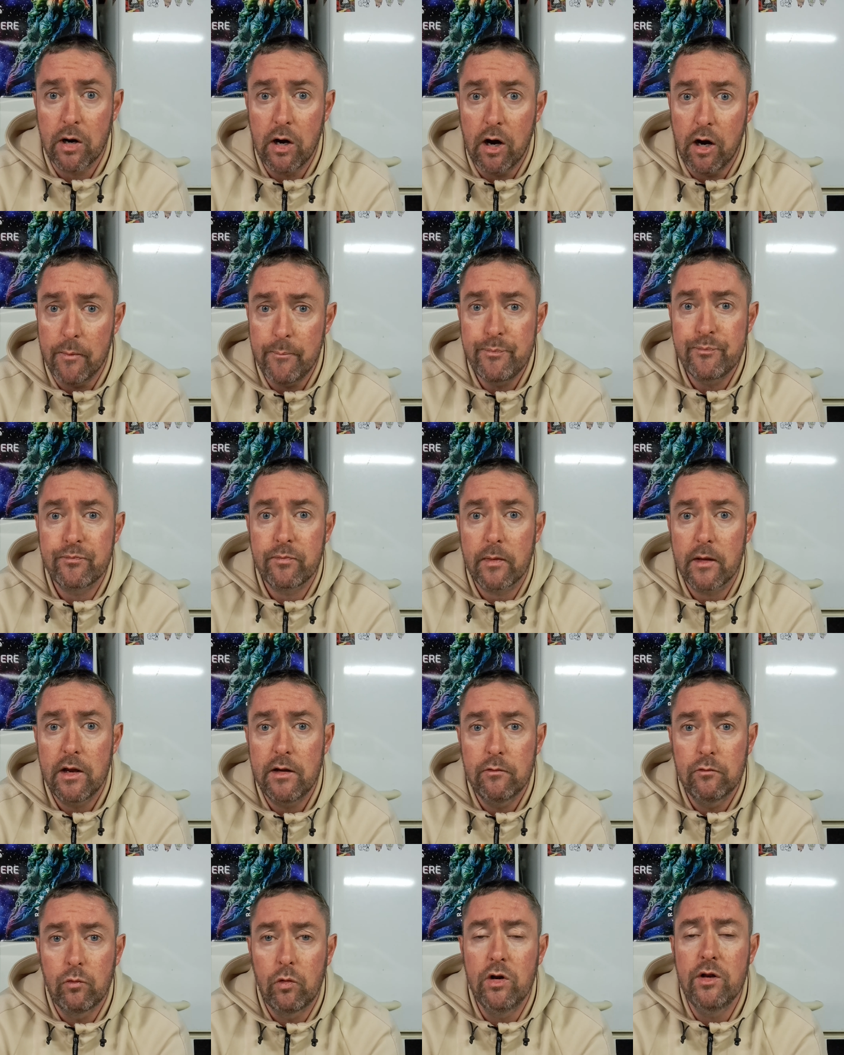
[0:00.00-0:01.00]
hot,
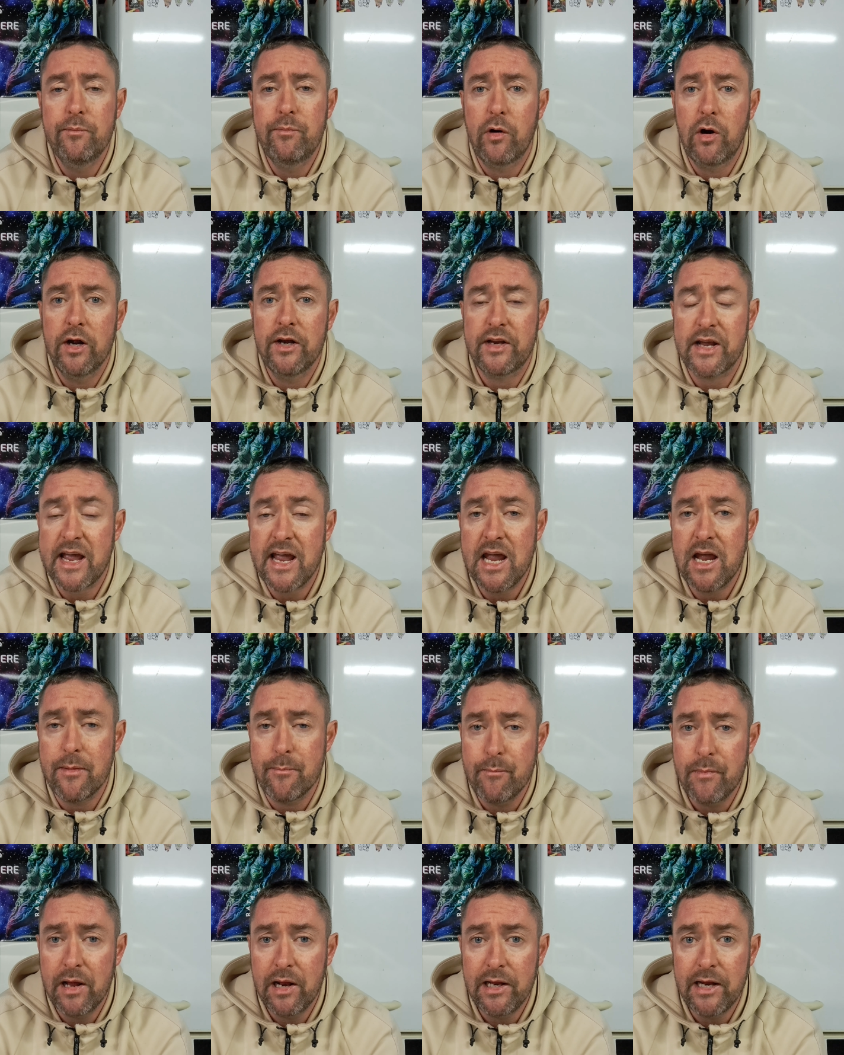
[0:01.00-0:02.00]
1.8
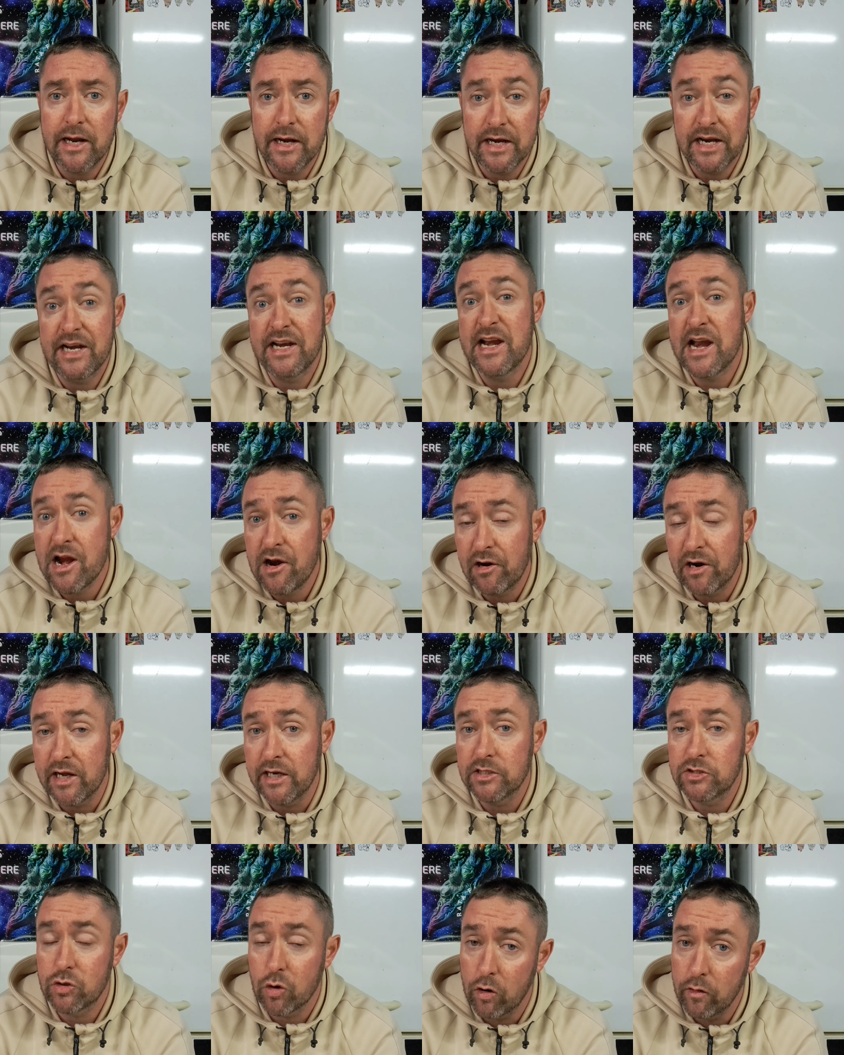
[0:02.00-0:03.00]
million nearly
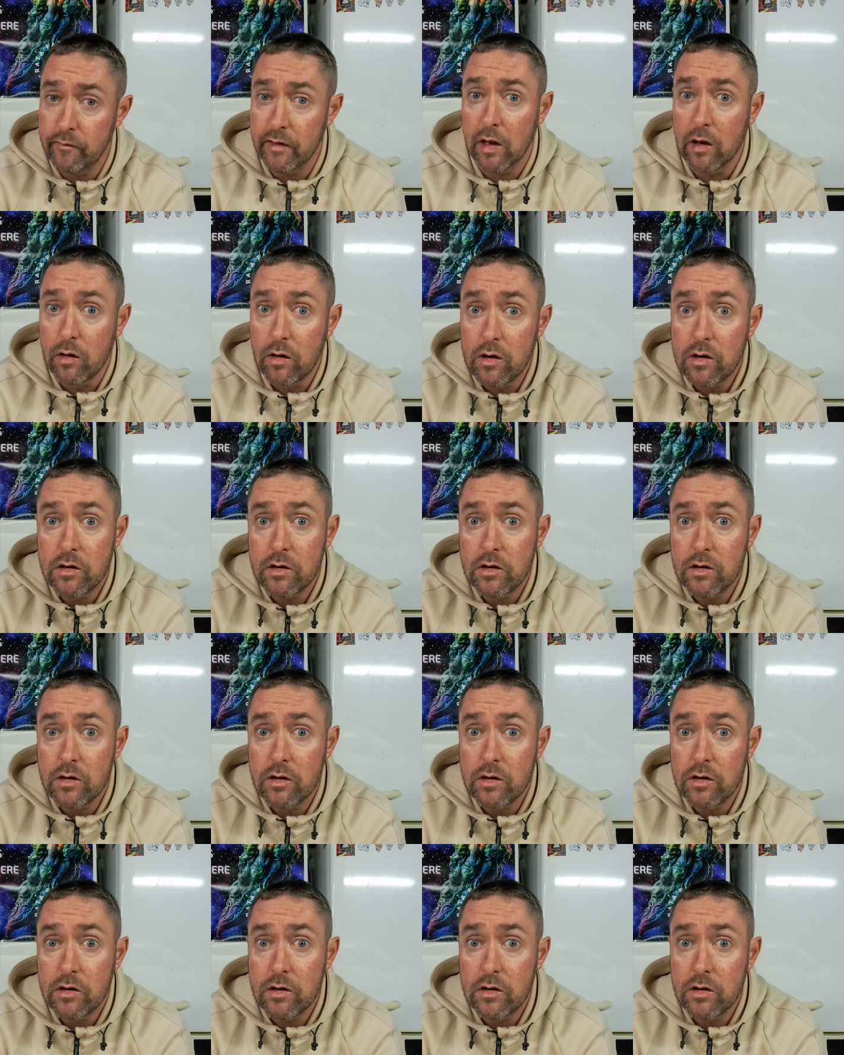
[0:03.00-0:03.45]
Scoville.